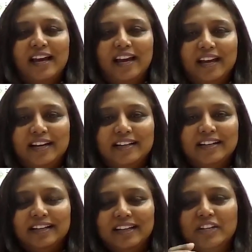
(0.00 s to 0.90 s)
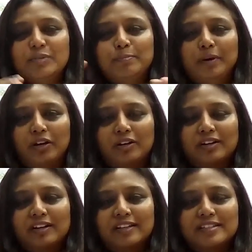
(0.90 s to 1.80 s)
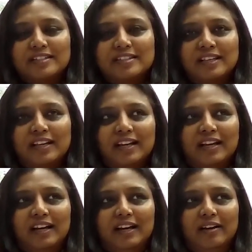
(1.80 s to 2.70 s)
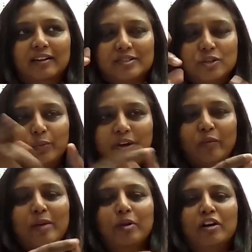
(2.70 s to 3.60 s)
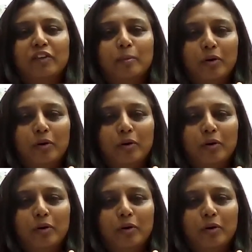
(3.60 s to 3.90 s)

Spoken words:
and each block is, so we have 1 block for